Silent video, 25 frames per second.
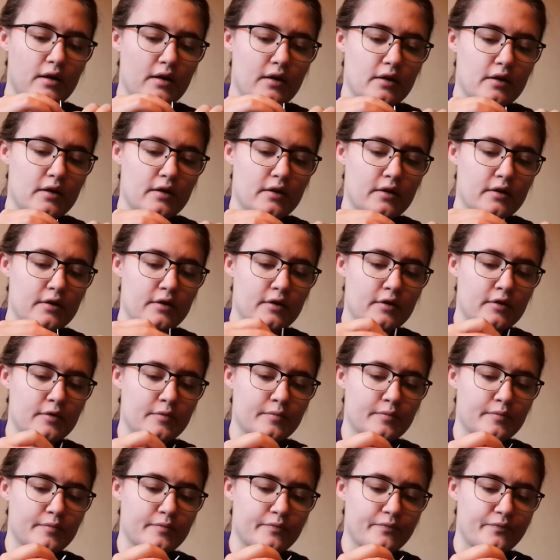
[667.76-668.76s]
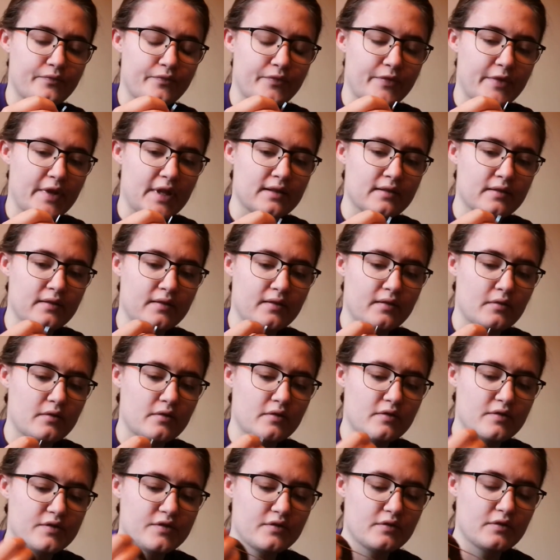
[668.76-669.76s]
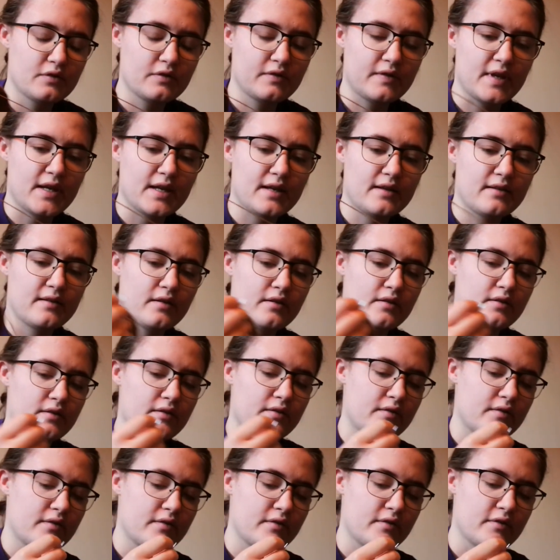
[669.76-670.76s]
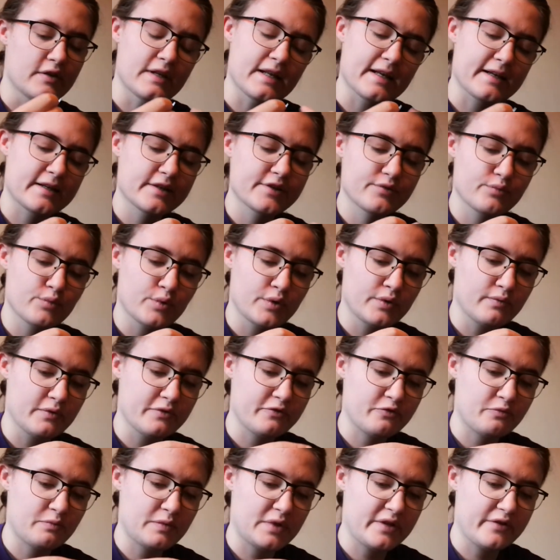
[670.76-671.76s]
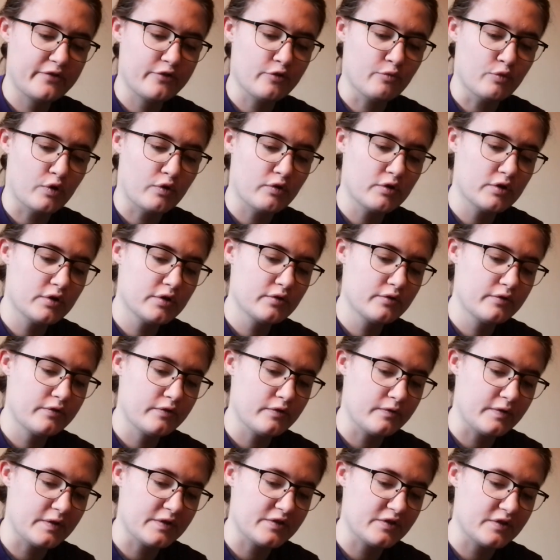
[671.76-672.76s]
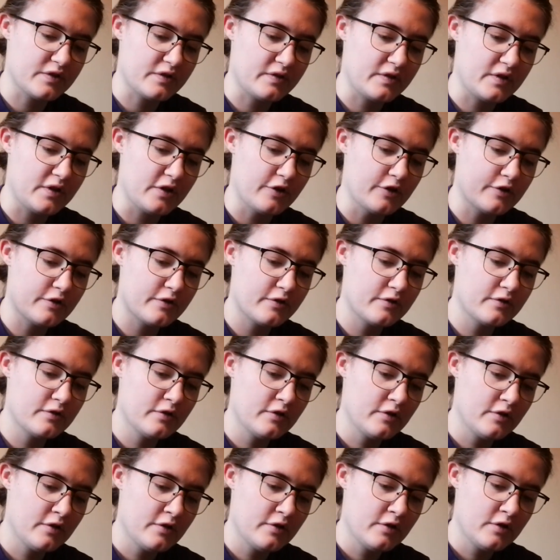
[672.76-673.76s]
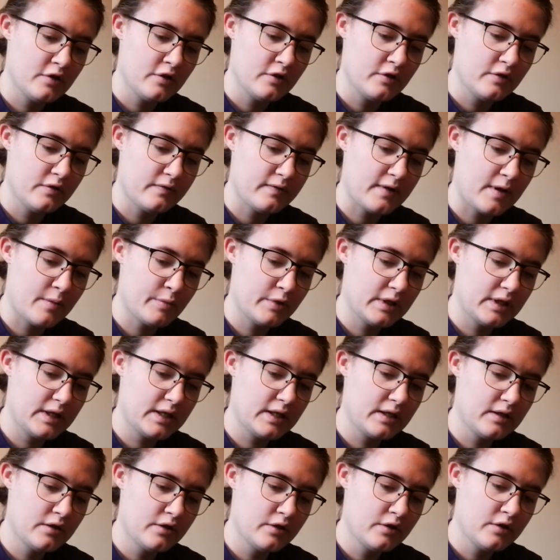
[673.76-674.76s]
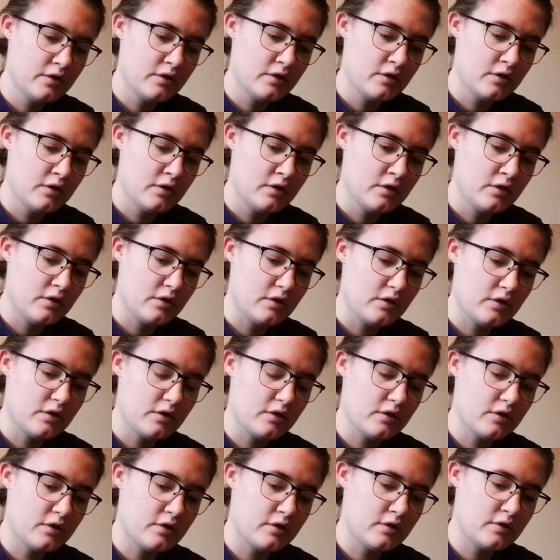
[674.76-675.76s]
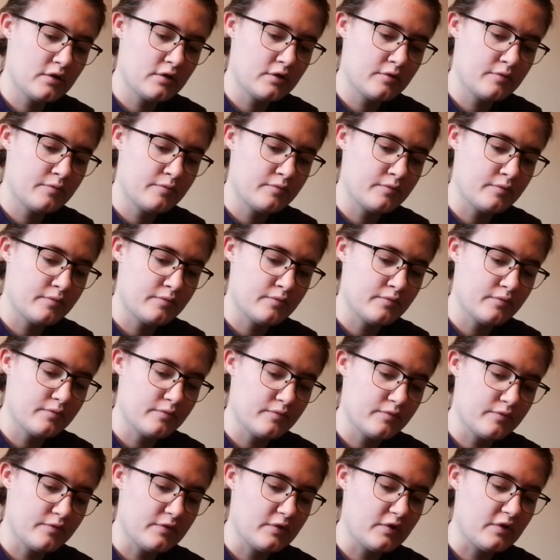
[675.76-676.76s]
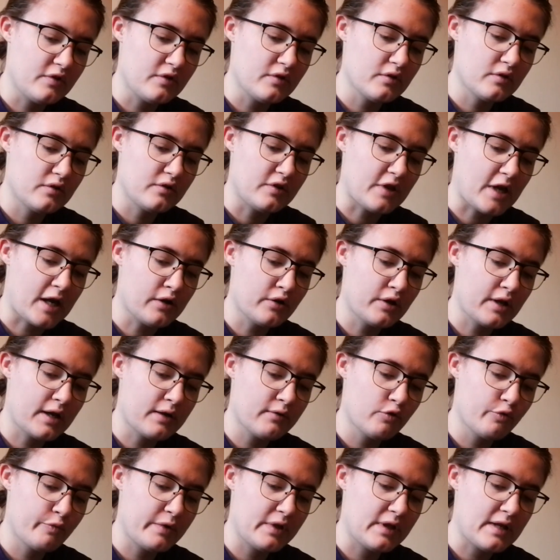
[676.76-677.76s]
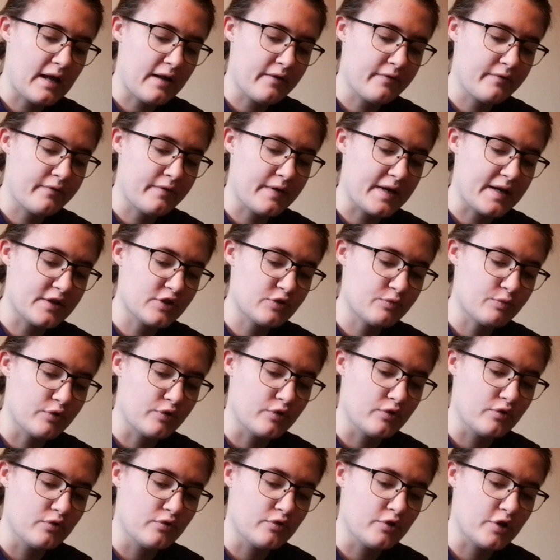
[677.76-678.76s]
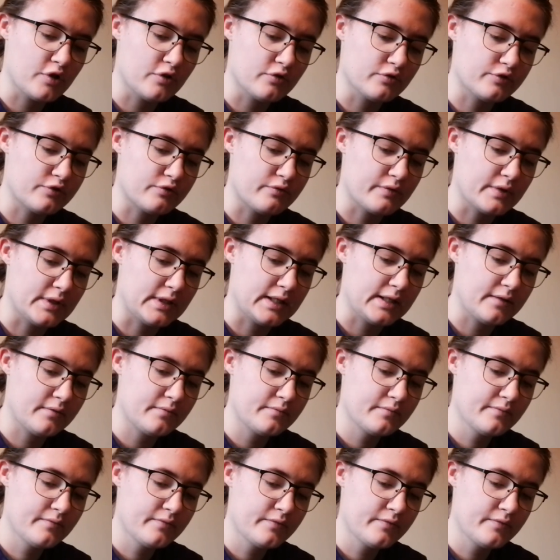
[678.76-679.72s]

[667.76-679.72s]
and take the next one with me tomorrow to visit the other family. Doubt I will be that fast, but who knows really.